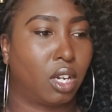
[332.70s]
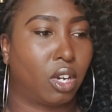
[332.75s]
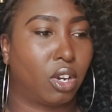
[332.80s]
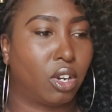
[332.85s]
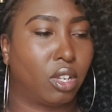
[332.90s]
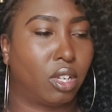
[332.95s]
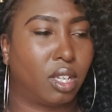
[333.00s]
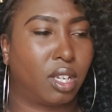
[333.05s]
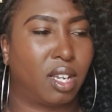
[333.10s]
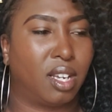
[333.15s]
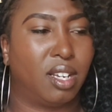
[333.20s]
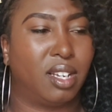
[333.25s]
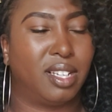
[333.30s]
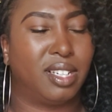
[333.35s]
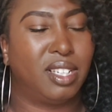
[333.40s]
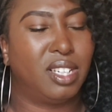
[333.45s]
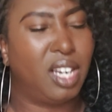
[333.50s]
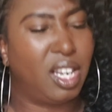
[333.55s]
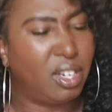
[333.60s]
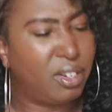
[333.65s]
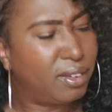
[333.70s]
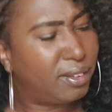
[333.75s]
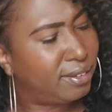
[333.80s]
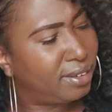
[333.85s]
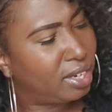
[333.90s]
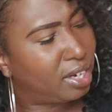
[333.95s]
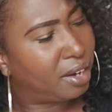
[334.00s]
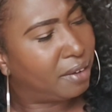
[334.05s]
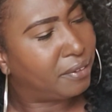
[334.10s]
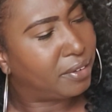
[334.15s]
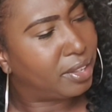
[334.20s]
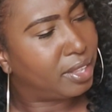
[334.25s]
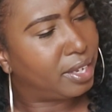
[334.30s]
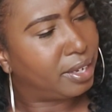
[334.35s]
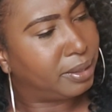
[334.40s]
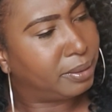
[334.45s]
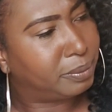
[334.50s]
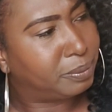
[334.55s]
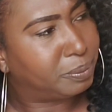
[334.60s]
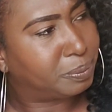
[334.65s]
Curl-a-con. Did I do a video for
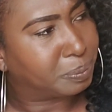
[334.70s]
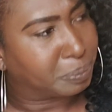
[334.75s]
that?